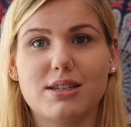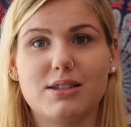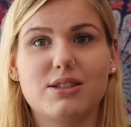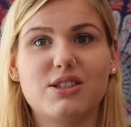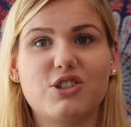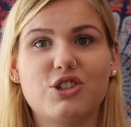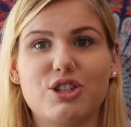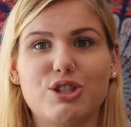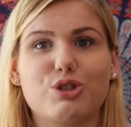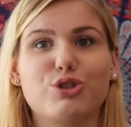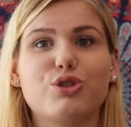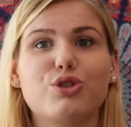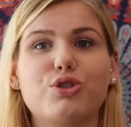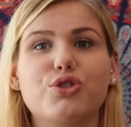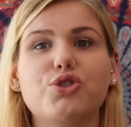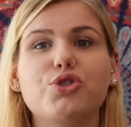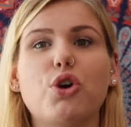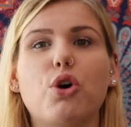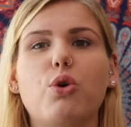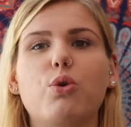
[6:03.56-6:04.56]
is just
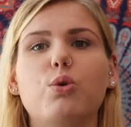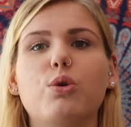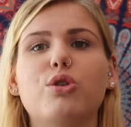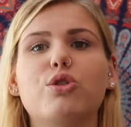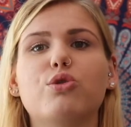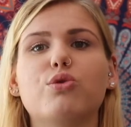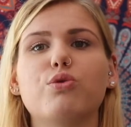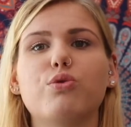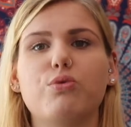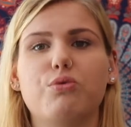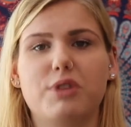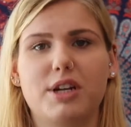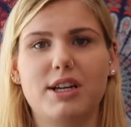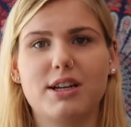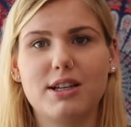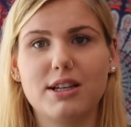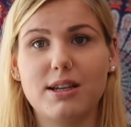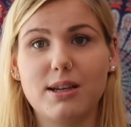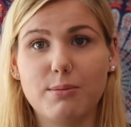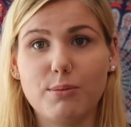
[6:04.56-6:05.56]
so
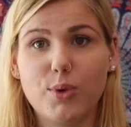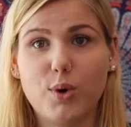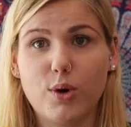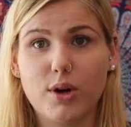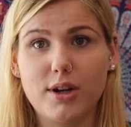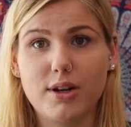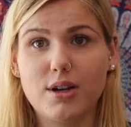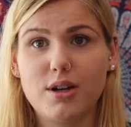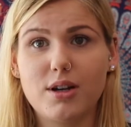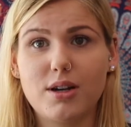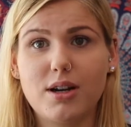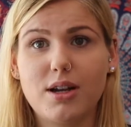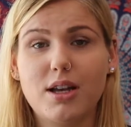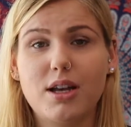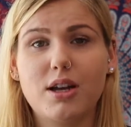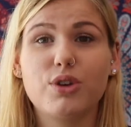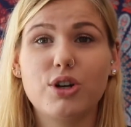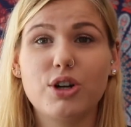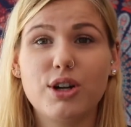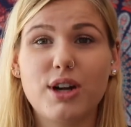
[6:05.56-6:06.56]
critically important.
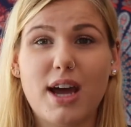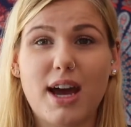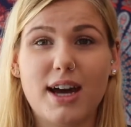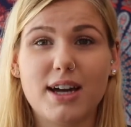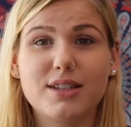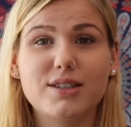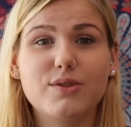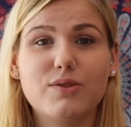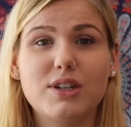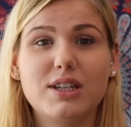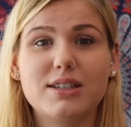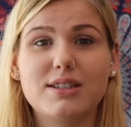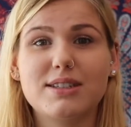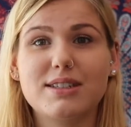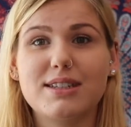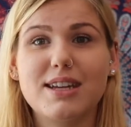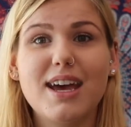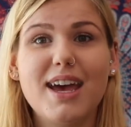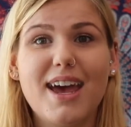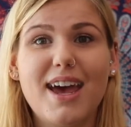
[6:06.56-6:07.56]
If you're an
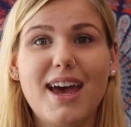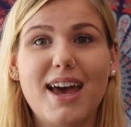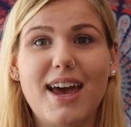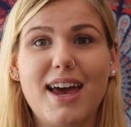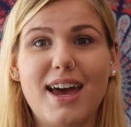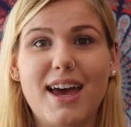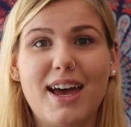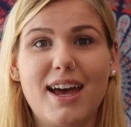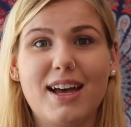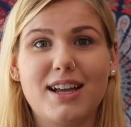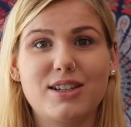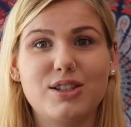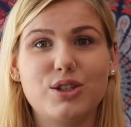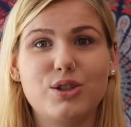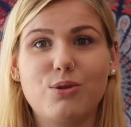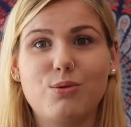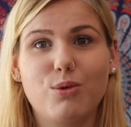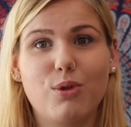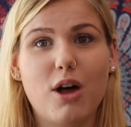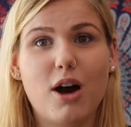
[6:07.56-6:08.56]
activist and
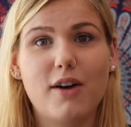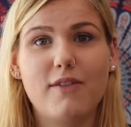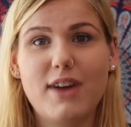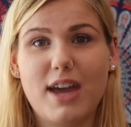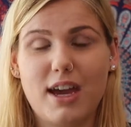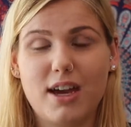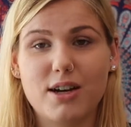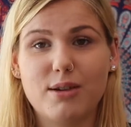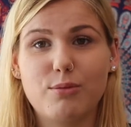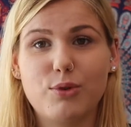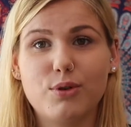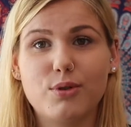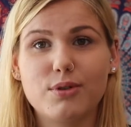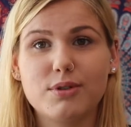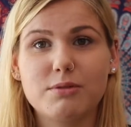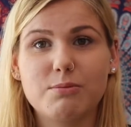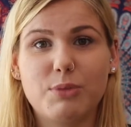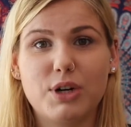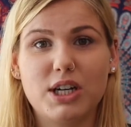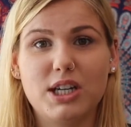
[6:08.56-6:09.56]
you love
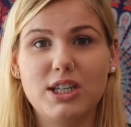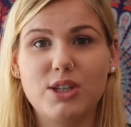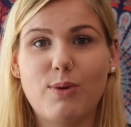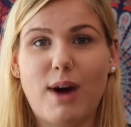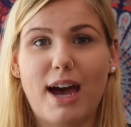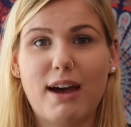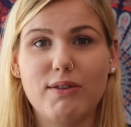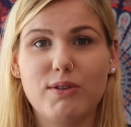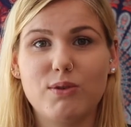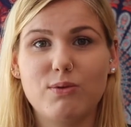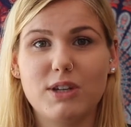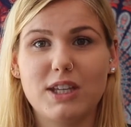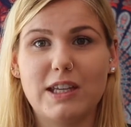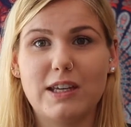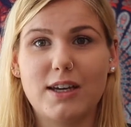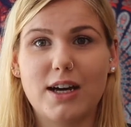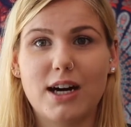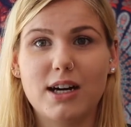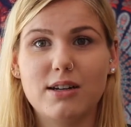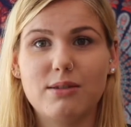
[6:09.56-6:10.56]
animals, but you haven't
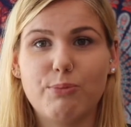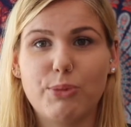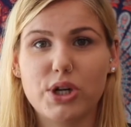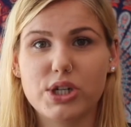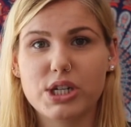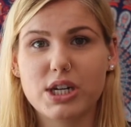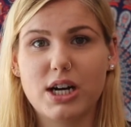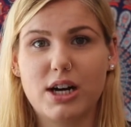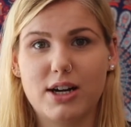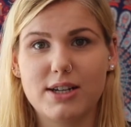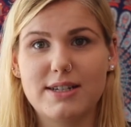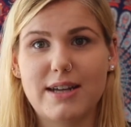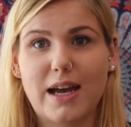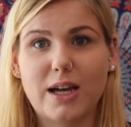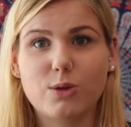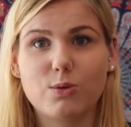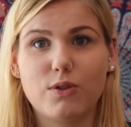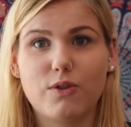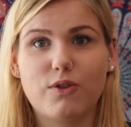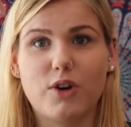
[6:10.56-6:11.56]
really gotten much
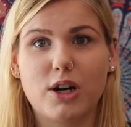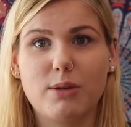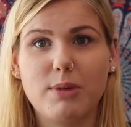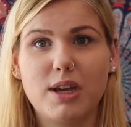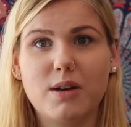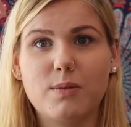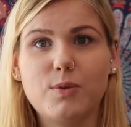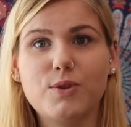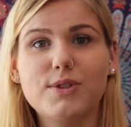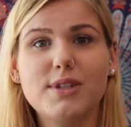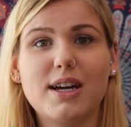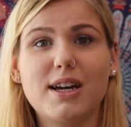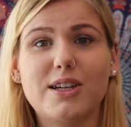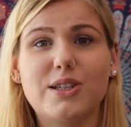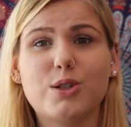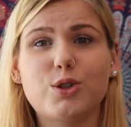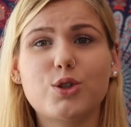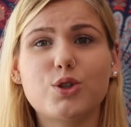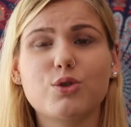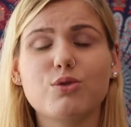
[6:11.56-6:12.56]
contact with farm animals,
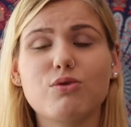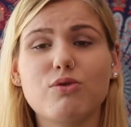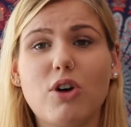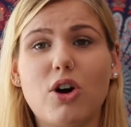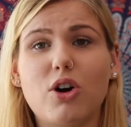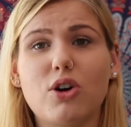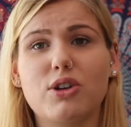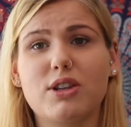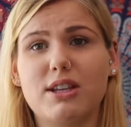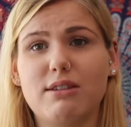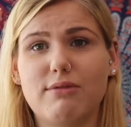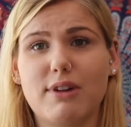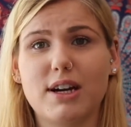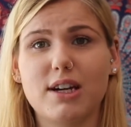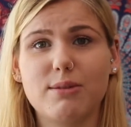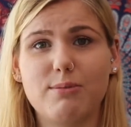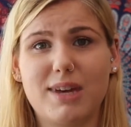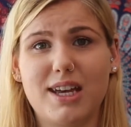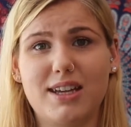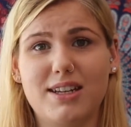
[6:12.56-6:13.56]
I strongly
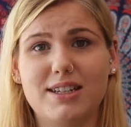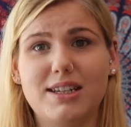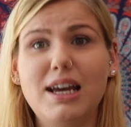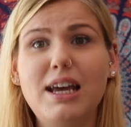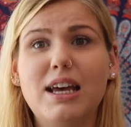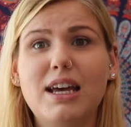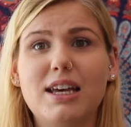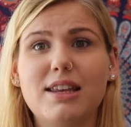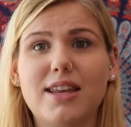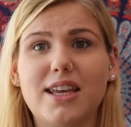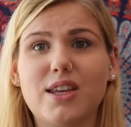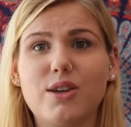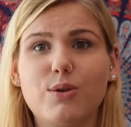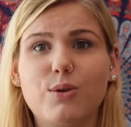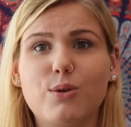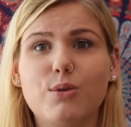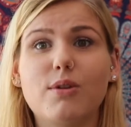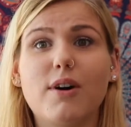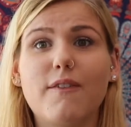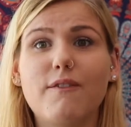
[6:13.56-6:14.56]
recommend that
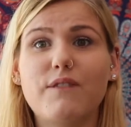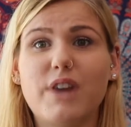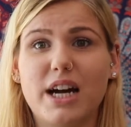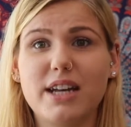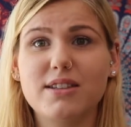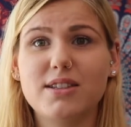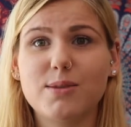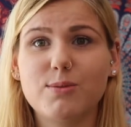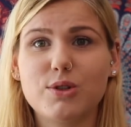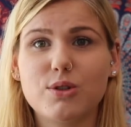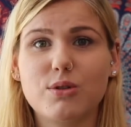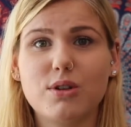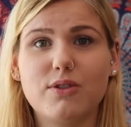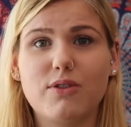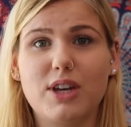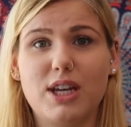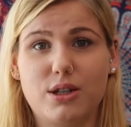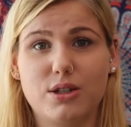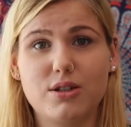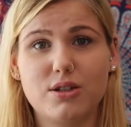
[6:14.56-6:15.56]
you find some sort
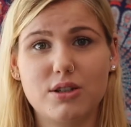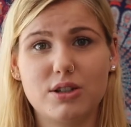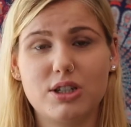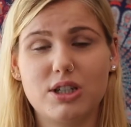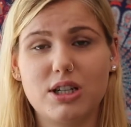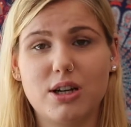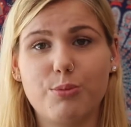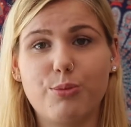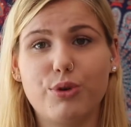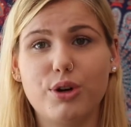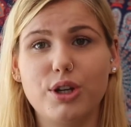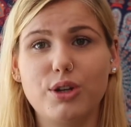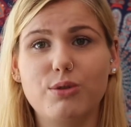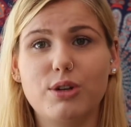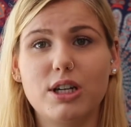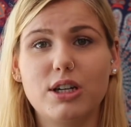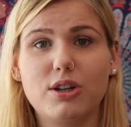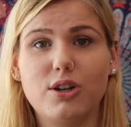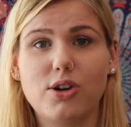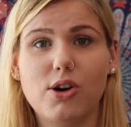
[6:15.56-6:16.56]
of internship where
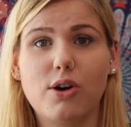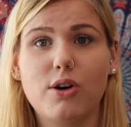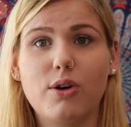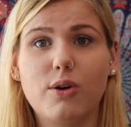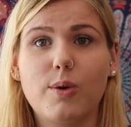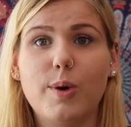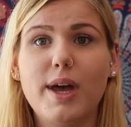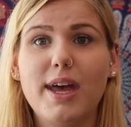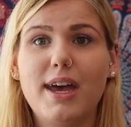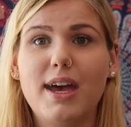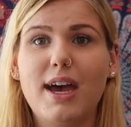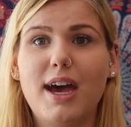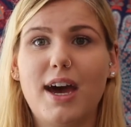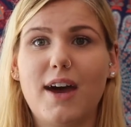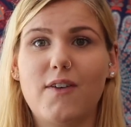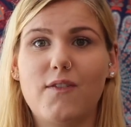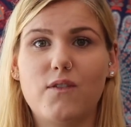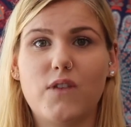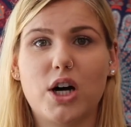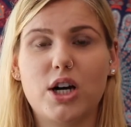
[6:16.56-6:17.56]
you can go
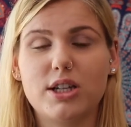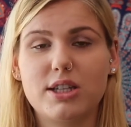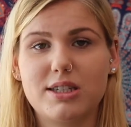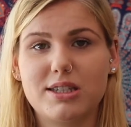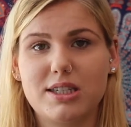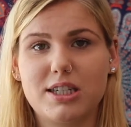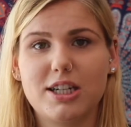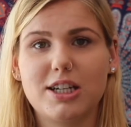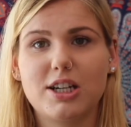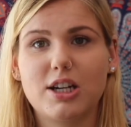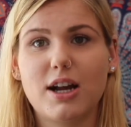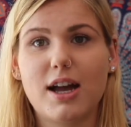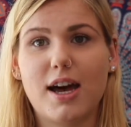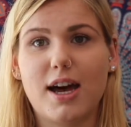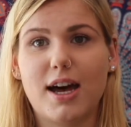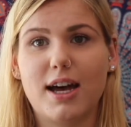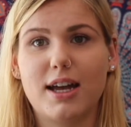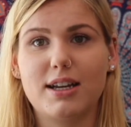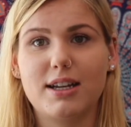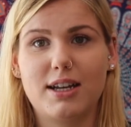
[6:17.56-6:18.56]
and volunteer
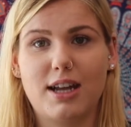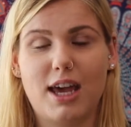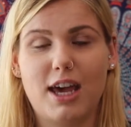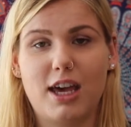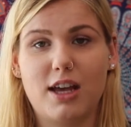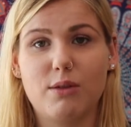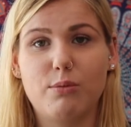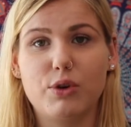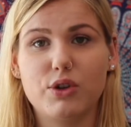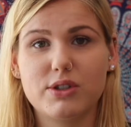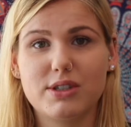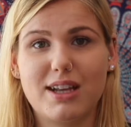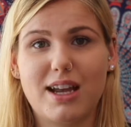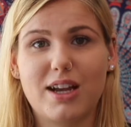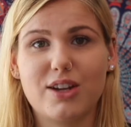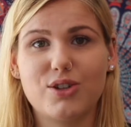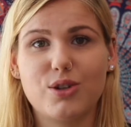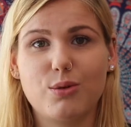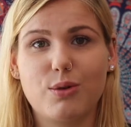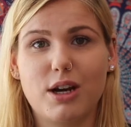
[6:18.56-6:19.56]
at an animal
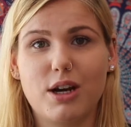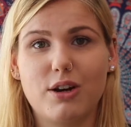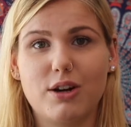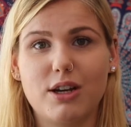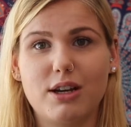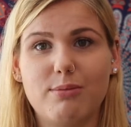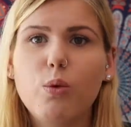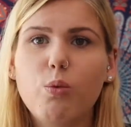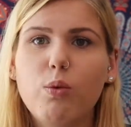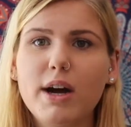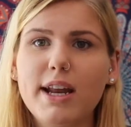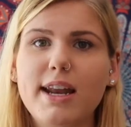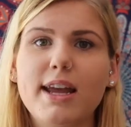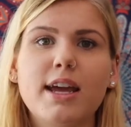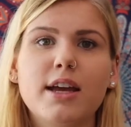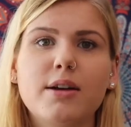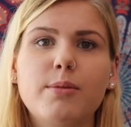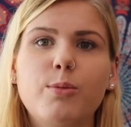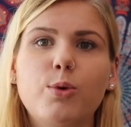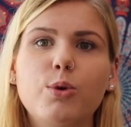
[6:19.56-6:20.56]
sanctuary. What
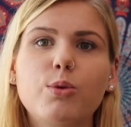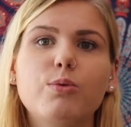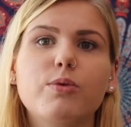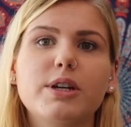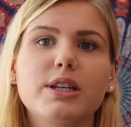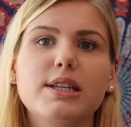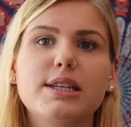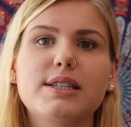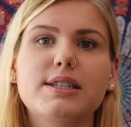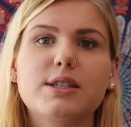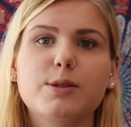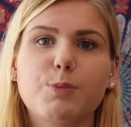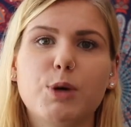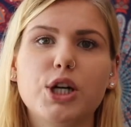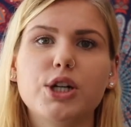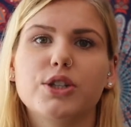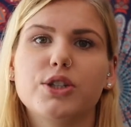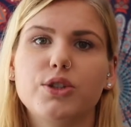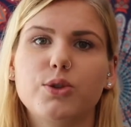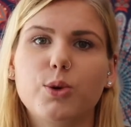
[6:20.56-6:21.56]
animal really
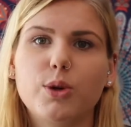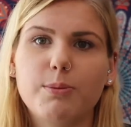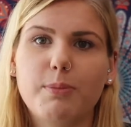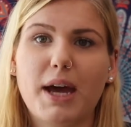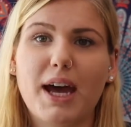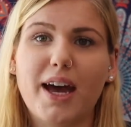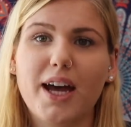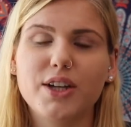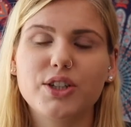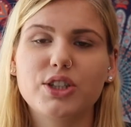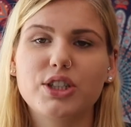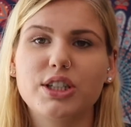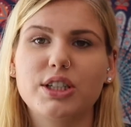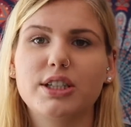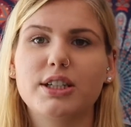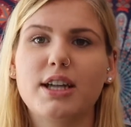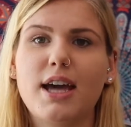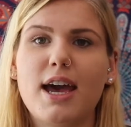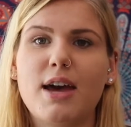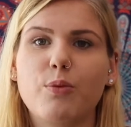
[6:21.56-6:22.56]
sparked your
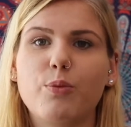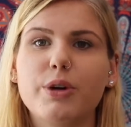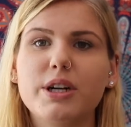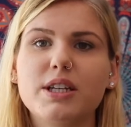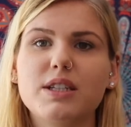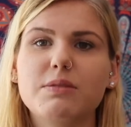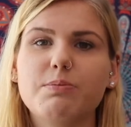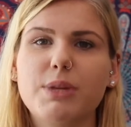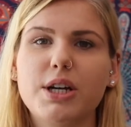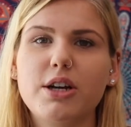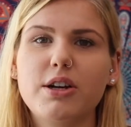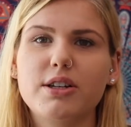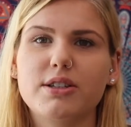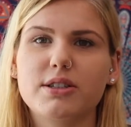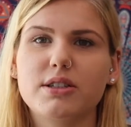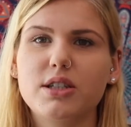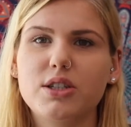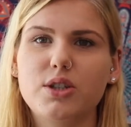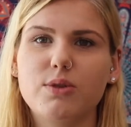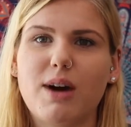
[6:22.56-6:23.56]
passion, and what
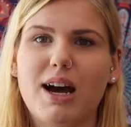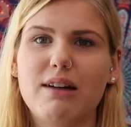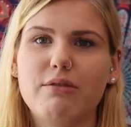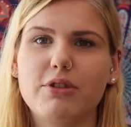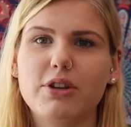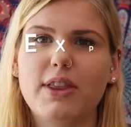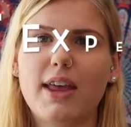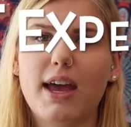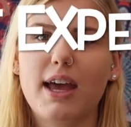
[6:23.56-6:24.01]
experience did you have with